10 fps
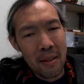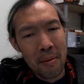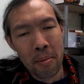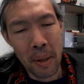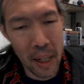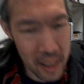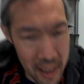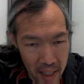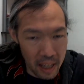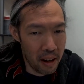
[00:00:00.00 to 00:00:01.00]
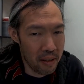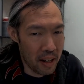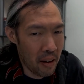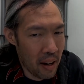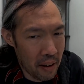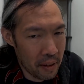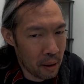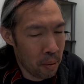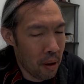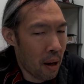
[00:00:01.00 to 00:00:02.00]
But they are now having
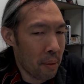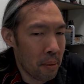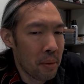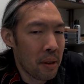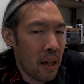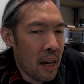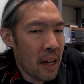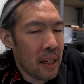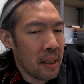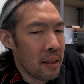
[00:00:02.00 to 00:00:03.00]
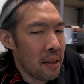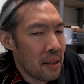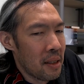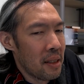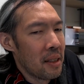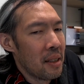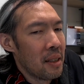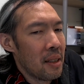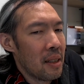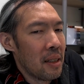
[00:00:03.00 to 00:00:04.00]
problems, and
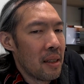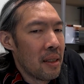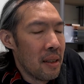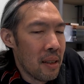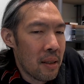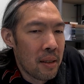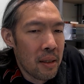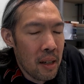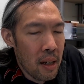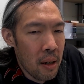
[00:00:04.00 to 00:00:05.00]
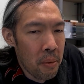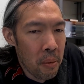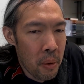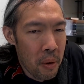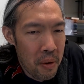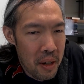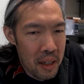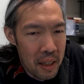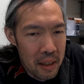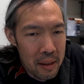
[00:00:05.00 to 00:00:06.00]
this war
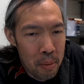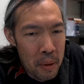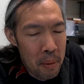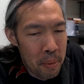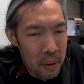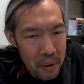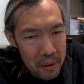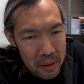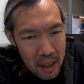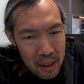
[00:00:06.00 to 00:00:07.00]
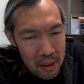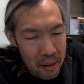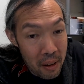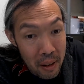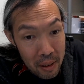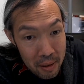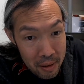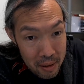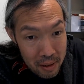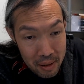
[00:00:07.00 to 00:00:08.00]
against people that are
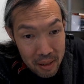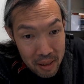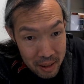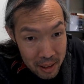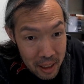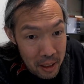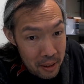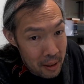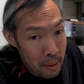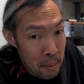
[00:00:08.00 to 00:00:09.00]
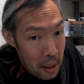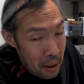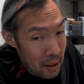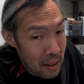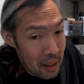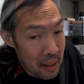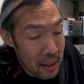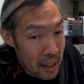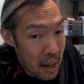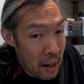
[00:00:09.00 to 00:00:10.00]
skills and merit is
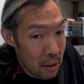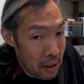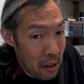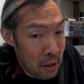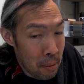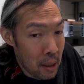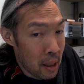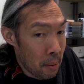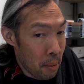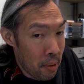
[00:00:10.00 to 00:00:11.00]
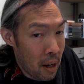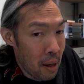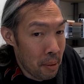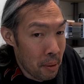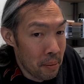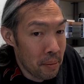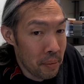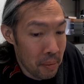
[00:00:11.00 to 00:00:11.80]
now starting to become a problem.